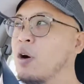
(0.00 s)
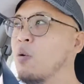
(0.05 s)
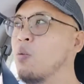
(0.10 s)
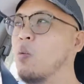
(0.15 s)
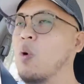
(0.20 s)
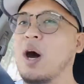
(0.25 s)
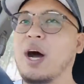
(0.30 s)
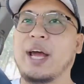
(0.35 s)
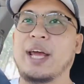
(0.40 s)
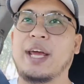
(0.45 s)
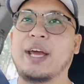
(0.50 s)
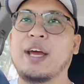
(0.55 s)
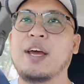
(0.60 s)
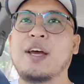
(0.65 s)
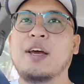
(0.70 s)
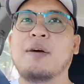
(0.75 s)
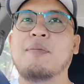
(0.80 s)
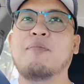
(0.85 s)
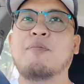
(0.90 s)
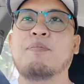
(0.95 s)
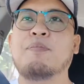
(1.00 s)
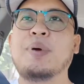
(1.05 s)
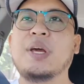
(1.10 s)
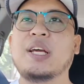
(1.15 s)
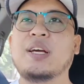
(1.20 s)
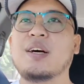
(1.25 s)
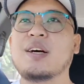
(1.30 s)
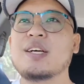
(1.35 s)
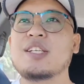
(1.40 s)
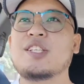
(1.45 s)
Why?
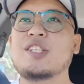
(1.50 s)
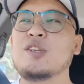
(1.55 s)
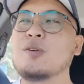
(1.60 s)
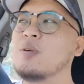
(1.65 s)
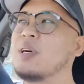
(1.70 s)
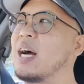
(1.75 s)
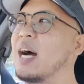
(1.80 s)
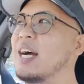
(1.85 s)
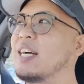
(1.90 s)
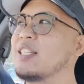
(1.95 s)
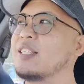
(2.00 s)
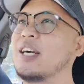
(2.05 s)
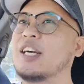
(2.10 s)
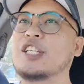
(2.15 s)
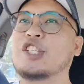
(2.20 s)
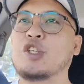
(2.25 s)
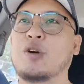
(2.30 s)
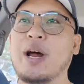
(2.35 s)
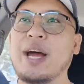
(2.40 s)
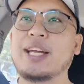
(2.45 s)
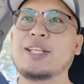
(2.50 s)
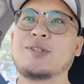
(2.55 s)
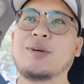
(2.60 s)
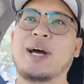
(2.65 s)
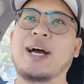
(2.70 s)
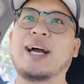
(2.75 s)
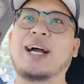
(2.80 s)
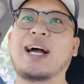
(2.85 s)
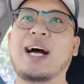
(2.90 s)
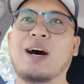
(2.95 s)
Because you guys are trying to
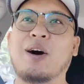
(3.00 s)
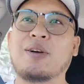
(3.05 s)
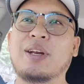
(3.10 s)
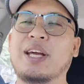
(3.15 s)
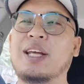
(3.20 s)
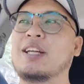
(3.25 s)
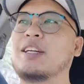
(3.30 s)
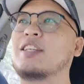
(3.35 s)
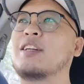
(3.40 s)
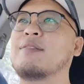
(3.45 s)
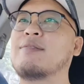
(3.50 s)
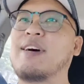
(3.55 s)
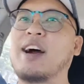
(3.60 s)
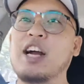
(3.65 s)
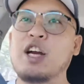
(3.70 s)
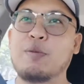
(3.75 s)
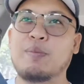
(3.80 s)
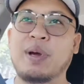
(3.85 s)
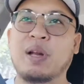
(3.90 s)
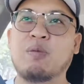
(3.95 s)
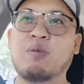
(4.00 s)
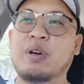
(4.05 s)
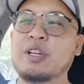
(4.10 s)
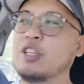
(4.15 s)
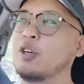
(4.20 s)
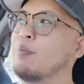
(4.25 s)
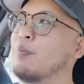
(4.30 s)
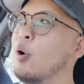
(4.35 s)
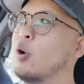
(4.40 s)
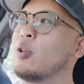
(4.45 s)
hang out in an environment where
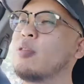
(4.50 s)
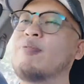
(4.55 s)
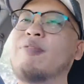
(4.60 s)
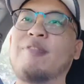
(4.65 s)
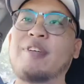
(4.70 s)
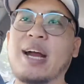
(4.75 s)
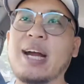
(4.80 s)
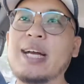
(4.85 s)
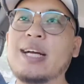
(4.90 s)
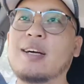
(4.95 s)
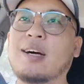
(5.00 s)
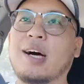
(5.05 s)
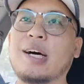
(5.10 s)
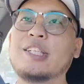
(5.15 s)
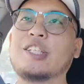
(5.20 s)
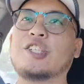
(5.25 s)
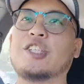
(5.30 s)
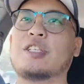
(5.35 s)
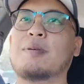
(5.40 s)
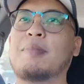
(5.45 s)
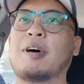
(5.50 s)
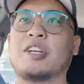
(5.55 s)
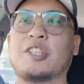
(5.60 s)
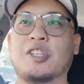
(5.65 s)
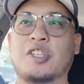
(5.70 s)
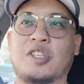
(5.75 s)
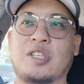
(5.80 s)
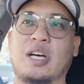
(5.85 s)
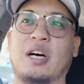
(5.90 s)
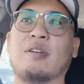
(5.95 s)
you're both very conscious about
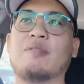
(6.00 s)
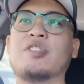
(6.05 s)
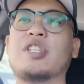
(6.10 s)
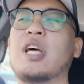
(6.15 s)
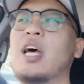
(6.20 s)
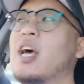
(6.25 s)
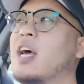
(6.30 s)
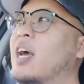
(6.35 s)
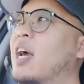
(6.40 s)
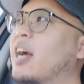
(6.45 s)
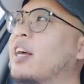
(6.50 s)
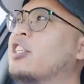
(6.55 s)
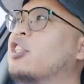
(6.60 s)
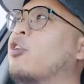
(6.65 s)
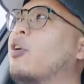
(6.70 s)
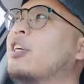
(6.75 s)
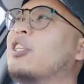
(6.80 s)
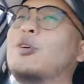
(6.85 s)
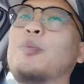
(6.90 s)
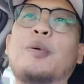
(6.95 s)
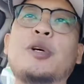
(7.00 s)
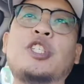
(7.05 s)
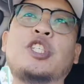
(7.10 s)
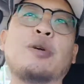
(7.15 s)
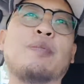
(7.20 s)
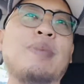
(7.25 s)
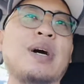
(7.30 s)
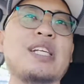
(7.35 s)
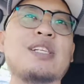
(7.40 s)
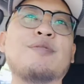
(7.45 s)
yourselves, and you're going to put your
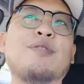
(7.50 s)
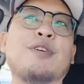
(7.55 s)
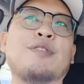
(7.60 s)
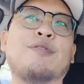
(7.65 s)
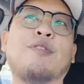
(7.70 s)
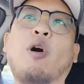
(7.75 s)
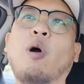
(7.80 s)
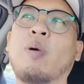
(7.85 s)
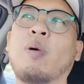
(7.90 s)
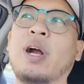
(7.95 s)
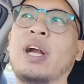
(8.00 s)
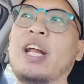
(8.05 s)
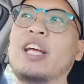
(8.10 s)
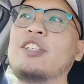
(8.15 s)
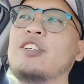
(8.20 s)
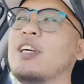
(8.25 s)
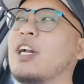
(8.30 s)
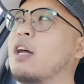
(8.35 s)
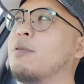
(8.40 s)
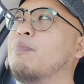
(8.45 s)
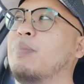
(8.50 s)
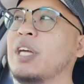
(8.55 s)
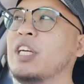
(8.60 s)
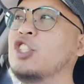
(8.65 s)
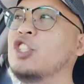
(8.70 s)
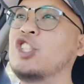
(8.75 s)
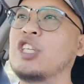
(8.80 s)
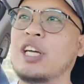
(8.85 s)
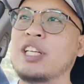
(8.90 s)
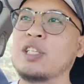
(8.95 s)
best foot forward, and you're not being
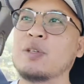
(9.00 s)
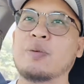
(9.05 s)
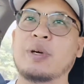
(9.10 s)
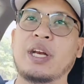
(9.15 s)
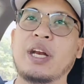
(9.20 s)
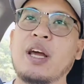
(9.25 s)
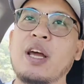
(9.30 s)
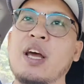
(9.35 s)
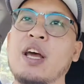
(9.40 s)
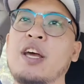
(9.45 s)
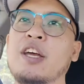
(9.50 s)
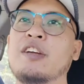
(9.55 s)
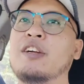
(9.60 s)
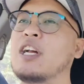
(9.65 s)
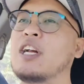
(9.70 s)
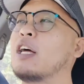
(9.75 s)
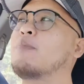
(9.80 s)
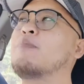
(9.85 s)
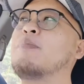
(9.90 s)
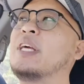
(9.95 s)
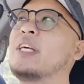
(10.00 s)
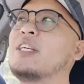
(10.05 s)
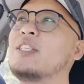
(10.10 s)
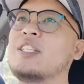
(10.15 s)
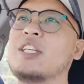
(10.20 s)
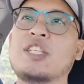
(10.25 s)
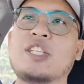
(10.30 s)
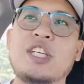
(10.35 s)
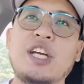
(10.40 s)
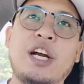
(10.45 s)
genuine. You're not being
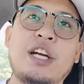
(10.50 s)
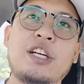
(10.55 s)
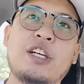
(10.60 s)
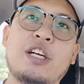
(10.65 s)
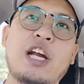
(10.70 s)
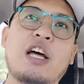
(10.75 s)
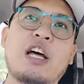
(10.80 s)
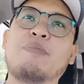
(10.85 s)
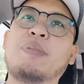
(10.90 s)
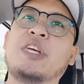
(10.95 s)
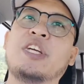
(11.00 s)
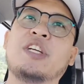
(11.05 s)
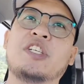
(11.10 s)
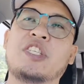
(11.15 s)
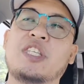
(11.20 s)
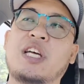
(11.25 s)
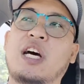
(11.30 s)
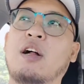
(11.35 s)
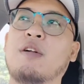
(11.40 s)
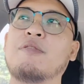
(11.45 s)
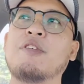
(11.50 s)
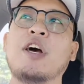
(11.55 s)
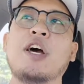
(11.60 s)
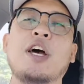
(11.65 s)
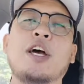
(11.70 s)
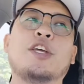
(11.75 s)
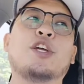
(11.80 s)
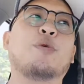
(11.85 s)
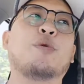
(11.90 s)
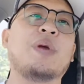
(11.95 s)
sincere. You're not being yourself.
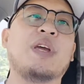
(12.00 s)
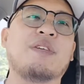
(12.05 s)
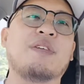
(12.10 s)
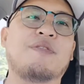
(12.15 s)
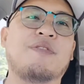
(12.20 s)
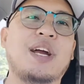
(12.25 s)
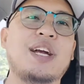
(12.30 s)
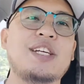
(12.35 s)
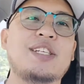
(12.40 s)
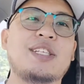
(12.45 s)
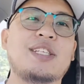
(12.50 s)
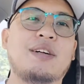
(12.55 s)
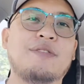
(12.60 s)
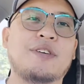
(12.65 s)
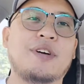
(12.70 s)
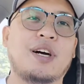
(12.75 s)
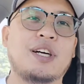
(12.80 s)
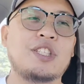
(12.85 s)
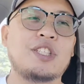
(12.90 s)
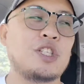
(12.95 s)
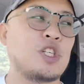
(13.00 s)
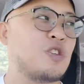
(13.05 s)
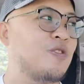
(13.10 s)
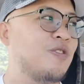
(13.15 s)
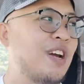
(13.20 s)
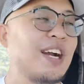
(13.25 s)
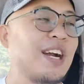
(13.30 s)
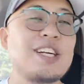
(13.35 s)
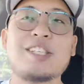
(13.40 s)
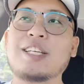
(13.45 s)
You're being very self-conscious,
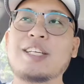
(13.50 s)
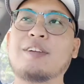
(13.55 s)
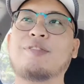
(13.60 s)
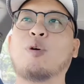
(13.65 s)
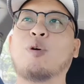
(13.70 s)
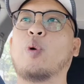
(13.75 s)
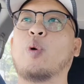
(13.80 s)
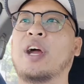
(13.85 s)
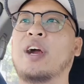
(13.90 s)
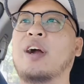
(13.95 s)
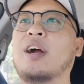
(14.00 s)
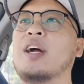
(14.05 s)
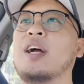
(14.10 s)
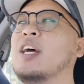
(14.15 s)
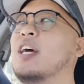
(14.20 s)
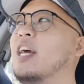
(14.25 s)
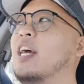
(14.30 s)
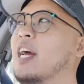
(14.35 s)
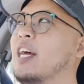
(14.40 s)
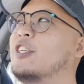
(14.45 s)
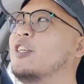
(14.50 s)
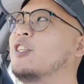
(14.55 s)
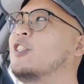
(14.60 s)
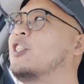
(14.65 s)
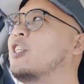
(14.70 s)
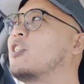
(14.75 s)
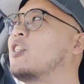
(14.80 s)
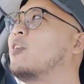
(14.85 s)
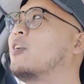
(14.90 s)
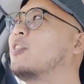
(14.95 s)
very self-aware, and you're
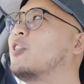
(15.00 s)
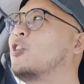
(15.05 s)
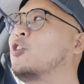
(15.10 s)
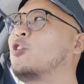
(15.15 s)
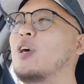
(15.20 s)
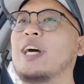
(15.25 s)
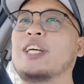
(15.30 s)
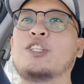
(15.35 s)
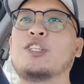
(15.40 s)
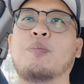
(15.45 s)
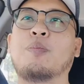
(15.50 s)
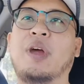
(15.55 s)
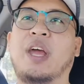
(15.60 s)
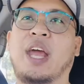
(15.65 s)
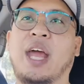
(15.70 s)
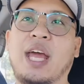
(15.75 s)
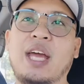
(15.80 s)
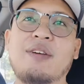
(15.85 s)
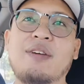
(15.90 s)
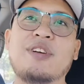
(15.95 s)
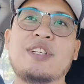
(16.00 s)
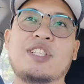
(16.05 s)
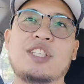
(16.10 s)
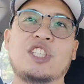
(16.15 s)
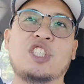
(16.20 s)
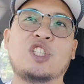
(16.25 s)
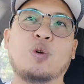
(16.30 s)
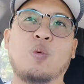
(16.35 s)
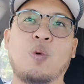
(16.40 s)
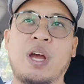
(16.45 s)
just going to try to behave in
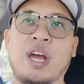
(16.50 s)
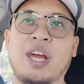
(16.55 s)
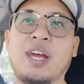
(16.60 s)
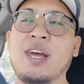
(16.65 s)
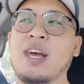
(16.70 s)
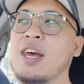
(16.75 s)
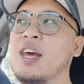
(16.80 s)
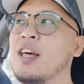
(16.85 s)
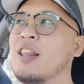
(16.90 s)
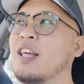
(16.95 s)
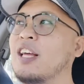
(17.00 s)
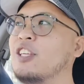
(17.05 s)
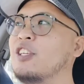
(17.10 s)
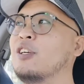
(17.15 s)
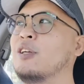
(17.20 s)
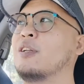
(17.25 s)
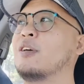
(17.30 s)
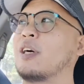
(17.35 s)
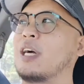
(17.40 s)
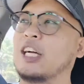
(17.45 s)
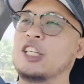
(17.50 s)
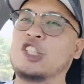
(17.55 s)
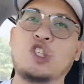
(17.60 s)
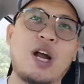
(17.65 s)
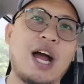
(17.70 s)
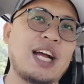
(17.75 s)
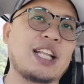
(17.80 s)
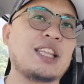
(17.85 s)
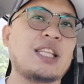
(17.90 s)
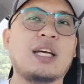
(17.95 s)
such a way that you look
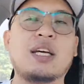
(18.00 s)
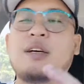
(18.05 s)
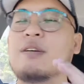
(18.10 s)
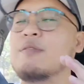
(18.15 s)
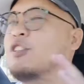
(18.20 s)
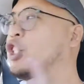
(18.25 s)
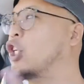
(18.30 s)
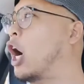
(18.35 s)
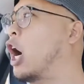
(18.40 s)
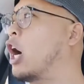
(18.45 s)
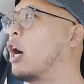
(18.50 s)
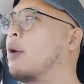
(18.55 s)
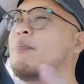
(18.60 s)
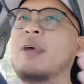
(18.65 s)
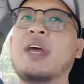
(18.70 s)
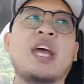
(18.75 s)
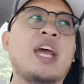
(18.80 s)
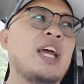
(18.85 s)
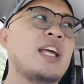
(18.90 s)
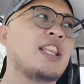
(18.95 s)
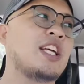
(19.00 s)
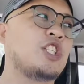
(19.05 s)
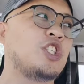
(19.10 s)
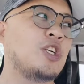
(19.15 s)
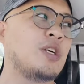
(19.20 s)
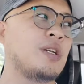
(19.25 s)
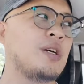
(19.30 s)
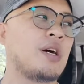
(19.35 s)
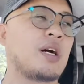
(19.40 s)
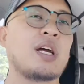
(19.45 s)
attractive, charming, that
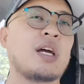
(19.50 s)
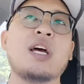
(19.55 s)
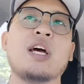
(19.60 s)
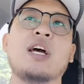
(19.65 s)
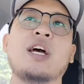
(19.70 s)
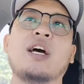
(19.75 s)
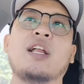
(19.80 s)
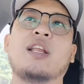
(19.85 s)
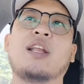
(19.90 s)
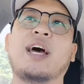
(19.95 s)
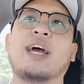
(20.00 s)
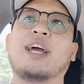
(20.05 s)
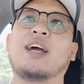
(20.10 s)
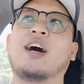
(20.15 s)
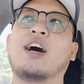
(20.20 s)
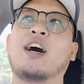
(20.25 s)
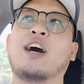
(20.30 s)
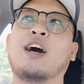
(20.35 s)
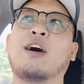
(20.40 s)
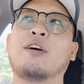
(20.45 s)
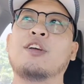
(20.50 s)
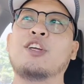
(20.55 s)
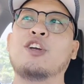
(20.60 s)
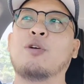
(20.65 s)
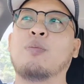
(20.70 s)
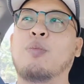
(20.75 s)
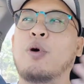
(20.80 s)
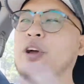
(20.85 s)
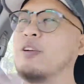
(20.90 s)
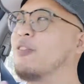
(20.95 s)
you look like,
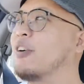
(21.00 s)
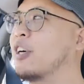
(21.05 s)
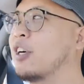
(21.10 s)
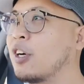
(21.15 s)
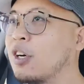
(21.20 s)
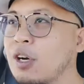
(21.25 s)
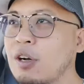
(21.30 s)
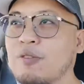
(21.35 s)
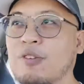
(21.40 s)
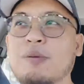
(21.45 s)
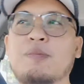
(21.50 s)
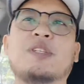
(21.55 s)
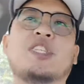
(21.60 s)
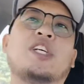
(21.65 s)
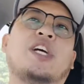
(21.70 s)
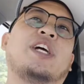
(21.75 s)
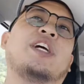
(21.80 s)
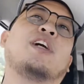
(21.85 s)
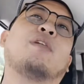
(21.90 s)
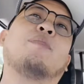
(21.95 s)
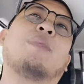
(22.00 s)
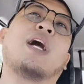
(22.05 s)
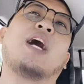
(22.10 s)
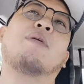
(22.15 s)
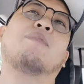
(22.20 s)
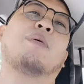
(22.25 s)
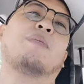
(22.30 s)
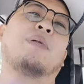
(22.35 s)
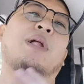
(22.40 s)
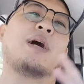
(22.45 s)
boyfriend or girlfriend material, blah,
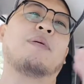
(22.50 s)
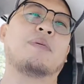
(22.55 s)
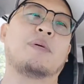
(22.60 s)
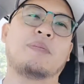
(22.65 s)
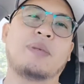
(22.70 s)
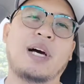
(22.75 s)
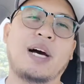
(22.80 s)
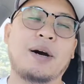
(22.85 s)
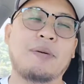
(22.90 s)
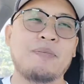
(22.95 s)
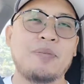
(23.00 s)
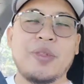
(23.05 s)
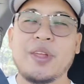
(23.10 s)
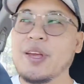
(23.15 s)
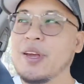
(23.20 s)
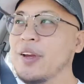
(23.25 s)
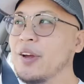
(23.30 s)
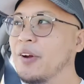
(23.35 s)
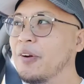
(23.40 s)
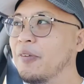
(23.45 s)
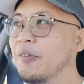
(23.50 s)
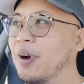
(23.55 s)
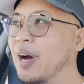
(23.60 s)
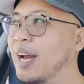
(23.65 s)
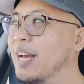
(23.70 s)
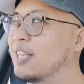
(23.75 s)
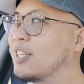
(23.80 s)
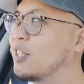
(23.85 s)
blah, blah, blah, blah. Right?